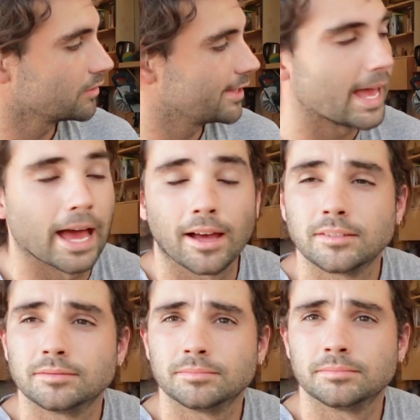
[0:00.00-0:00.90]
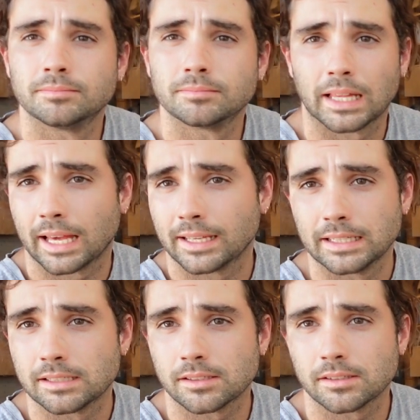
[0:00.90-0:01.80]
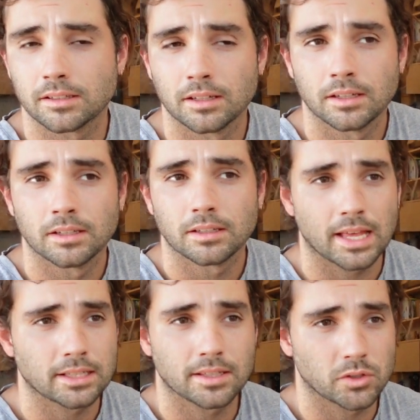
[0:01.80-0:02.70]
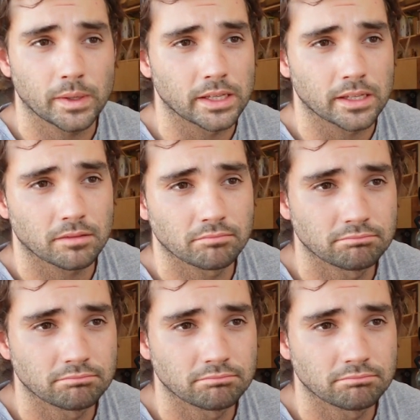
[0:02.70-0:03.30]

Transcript: yeah, that's this week.